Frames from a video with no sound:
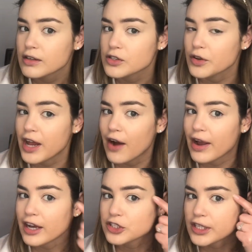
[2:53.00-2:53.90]
So now I
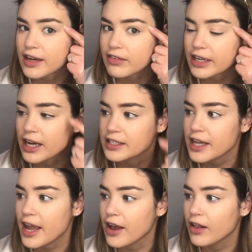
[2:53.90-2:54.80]
actually have like a
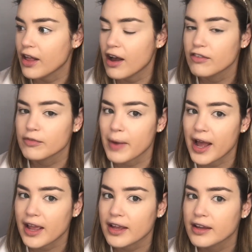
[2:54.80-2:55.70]
tail of
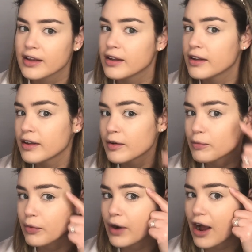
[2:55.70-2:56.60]
my
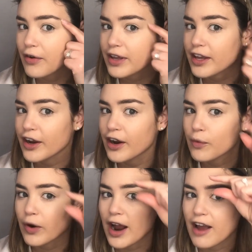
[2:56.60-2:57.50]
brow here
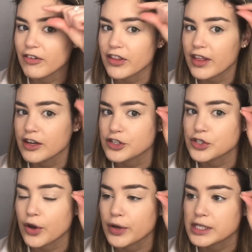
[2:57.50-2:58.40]
where everything
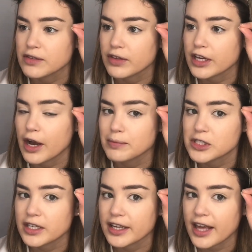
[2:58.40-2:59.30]
just cohesively
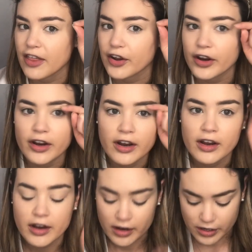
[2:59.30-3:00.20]
comes together.
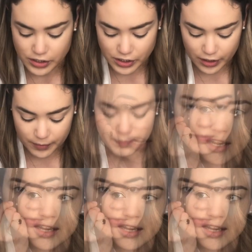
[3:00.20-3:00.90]
So,